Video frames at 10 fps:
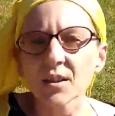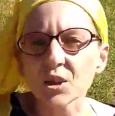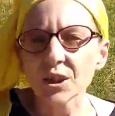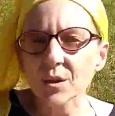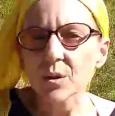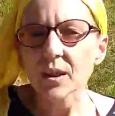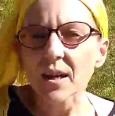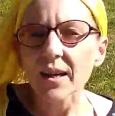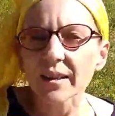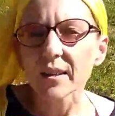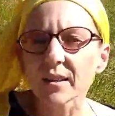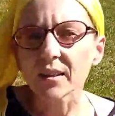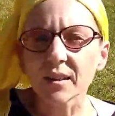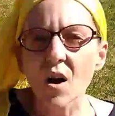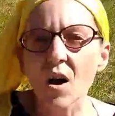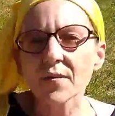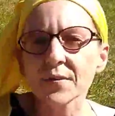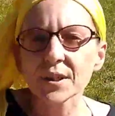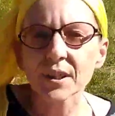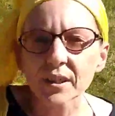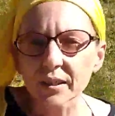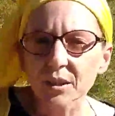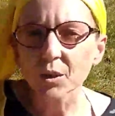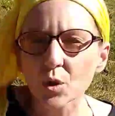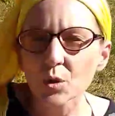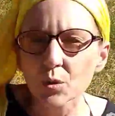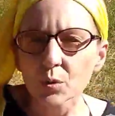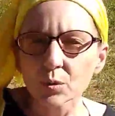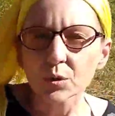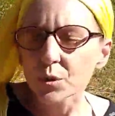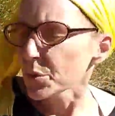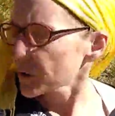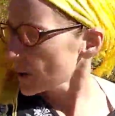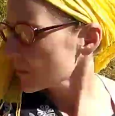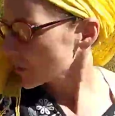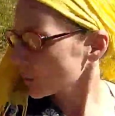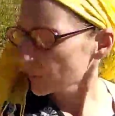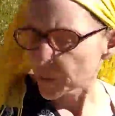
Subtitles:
Chino and I are off to go do some sort of